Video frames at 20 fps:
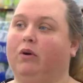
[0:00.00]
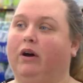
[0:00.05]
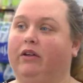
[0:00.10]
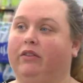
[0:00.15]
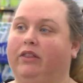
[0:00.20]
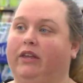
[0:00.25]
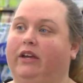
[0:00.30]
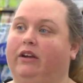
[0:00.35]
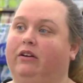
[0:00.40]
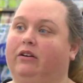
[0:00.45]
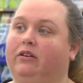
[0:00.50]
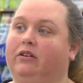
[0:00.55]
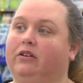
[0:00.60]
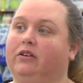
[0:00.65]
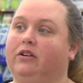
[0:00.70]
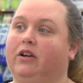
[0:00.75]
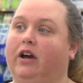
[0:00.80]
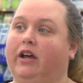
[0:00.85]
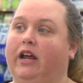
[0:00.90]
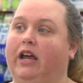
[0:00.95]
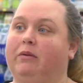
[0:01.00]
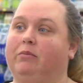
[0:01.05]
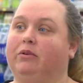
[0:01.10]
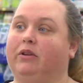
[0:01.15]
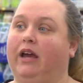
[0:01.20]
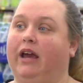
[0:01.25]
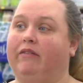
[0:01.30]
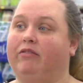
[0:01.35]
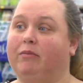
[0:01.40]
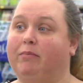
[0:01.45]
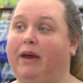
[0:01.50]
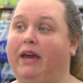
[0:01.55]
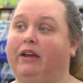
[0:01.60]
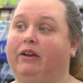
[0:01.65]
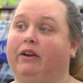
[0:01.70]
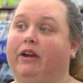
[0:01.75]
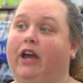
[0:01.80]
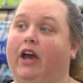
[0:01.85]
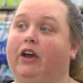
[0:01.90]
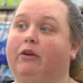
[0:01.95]
While they're not able to have the
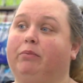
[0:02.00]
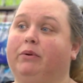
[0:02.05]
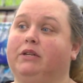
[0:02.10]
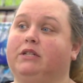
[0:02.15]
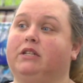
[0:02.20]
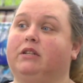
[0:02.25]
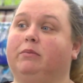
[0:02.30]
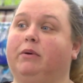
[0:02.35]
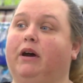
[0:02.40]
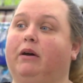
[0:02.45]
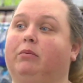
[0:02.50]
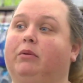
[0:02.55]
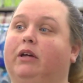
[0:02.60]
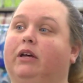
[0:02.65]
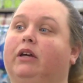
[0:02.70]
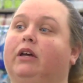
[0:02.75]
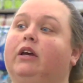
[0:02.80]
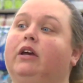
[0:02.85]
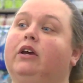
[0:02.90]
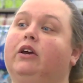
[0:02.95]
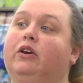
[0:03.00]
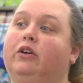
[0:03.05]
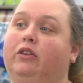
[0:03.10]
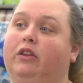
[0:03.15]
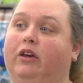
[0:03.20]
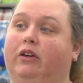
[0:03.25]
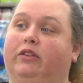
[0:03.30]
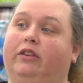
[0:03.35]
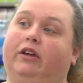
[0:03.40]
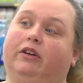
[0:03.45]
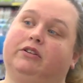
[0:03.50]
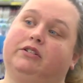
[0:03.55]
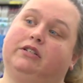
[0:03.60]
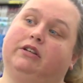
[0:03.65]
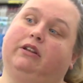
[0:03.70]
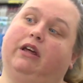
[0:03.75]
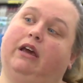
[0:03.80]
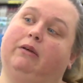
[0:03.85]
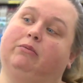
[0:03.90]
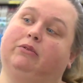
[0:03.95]
bakery open to the public, they're
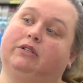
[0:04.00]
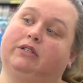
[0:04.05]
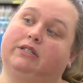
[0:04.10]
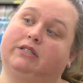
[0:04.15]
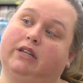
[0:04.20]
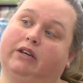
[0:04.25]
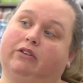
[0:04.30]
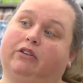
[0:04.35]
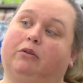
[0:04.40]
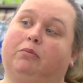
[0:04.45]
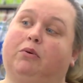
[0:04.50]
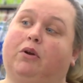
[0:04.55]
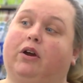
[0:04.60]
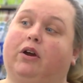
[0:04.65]
still able to sell their